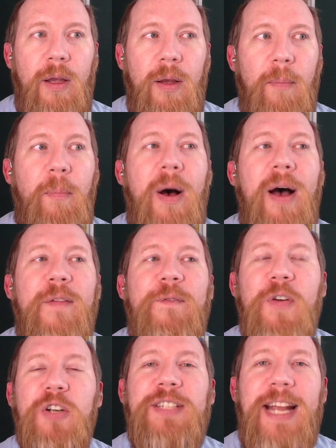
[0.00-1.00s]
But
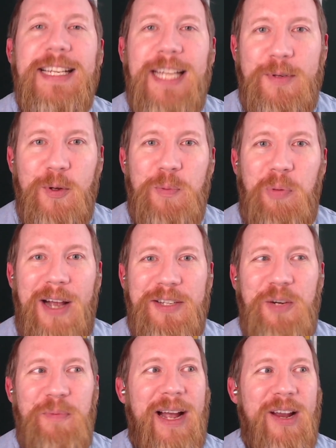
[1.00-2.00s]
first, today's episode is brought
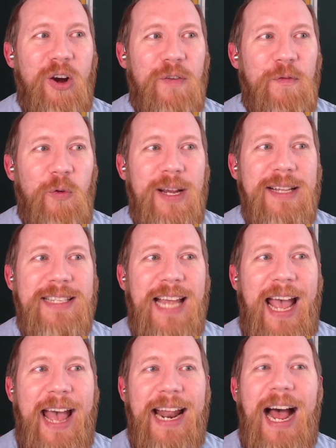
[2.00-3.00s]
to you by our friends
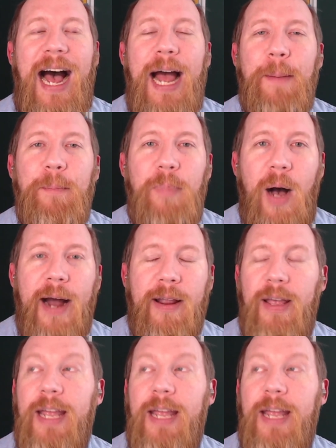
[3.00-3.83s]
at Ibotta.